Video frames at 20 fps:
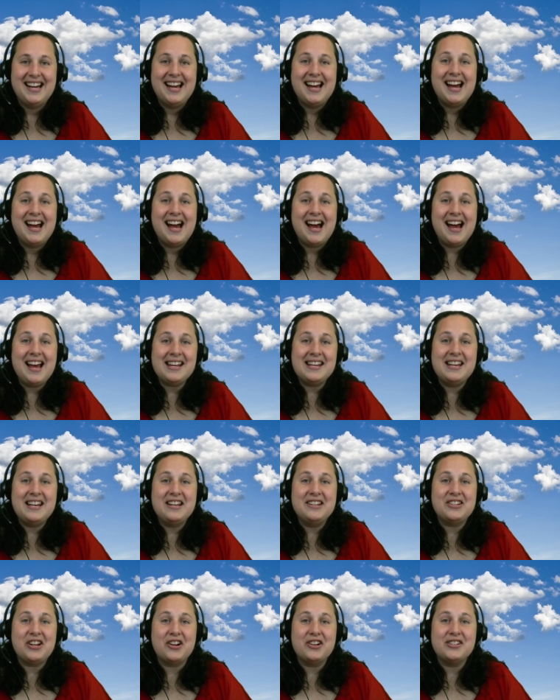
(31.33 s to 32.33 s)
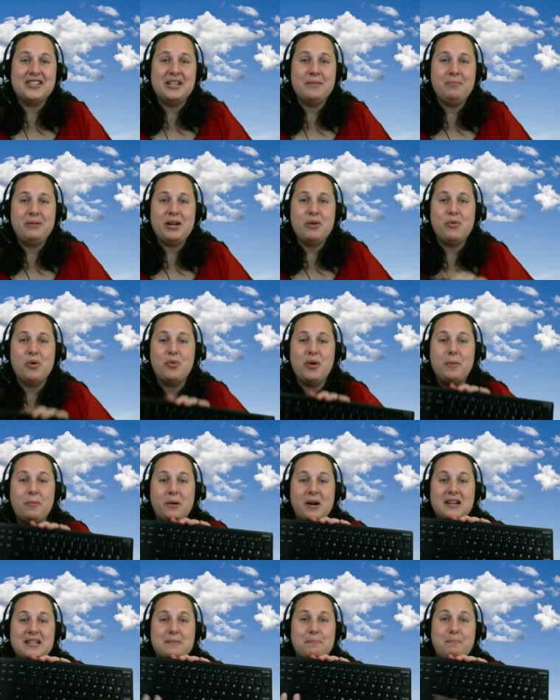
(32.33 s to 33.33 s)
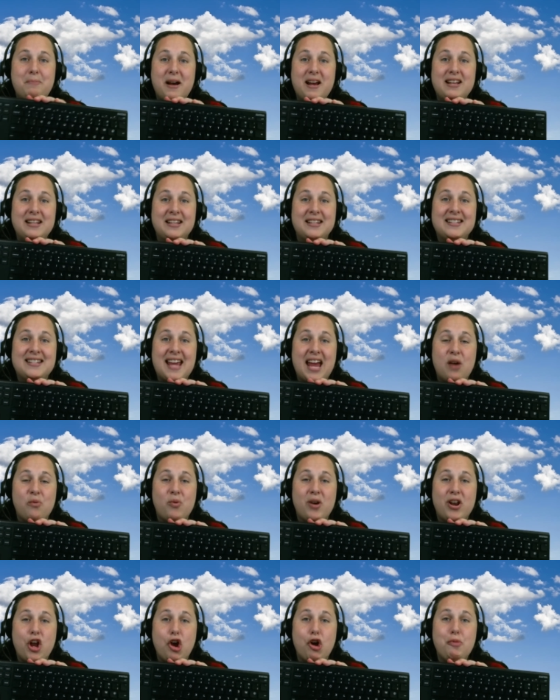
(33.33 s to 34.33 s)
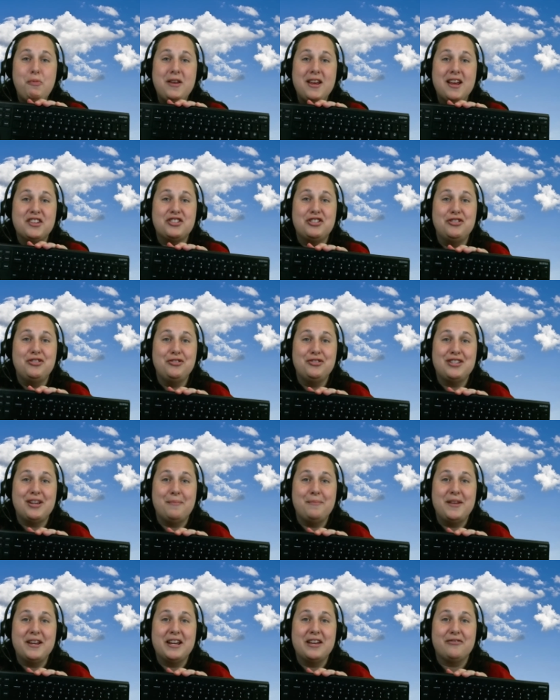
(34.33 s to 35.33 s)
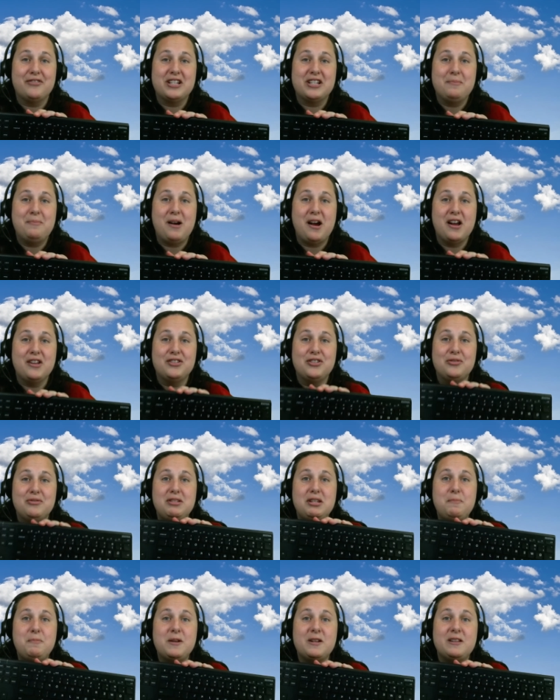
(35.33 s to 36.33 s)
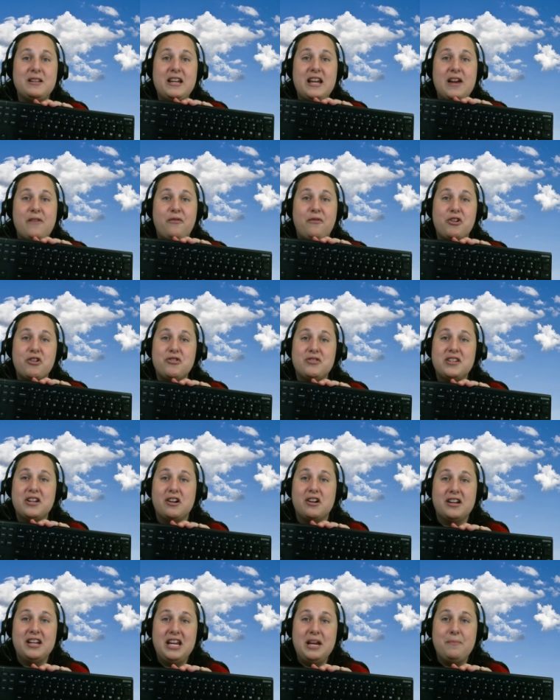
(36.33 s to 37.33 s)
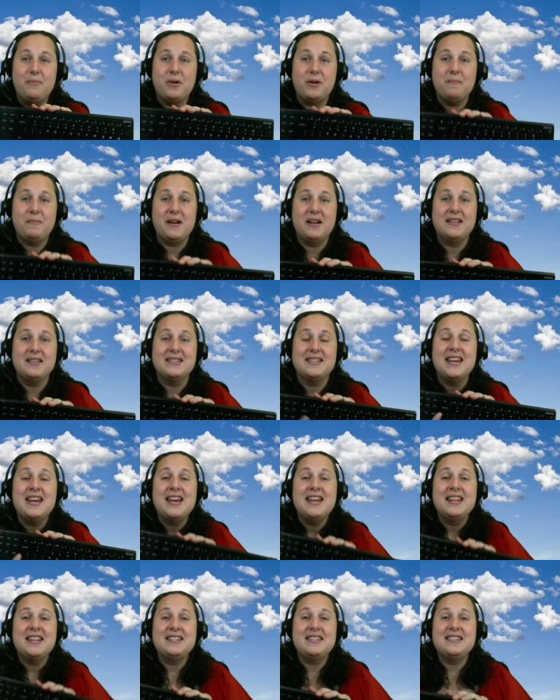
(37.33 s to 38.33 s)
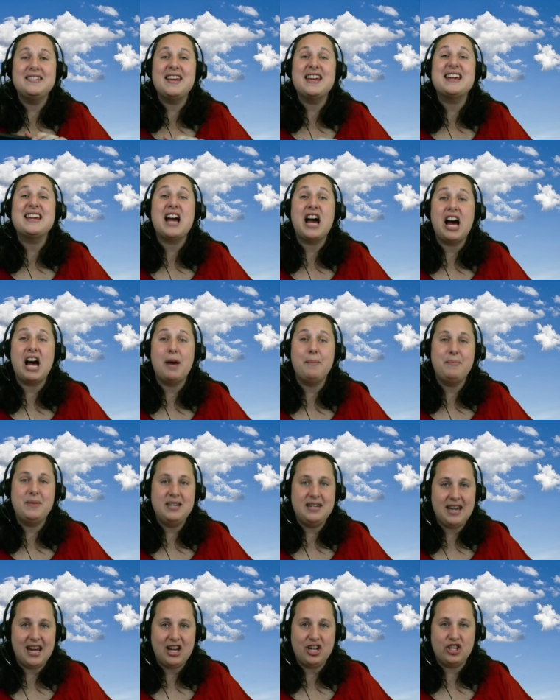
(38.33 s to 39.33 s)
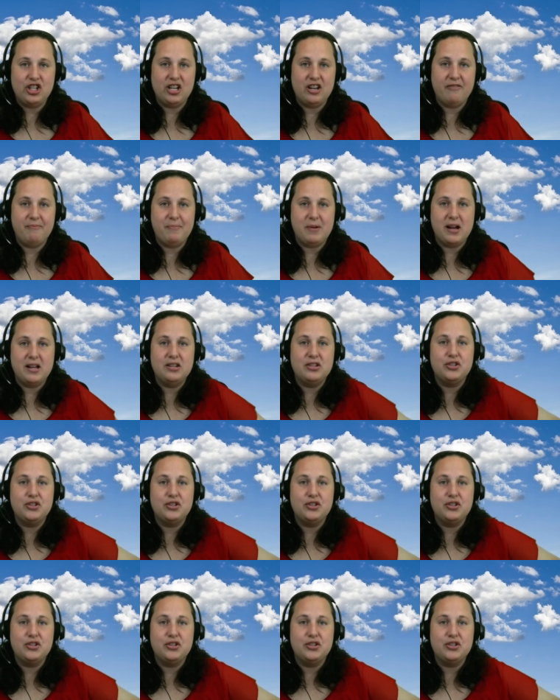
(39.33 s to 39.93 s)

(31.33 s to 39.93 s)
Hotkeys are simply when we press buttons and want OBS to do something in response. So typically if we're using our keyboard buttons, this is a combination of buttons.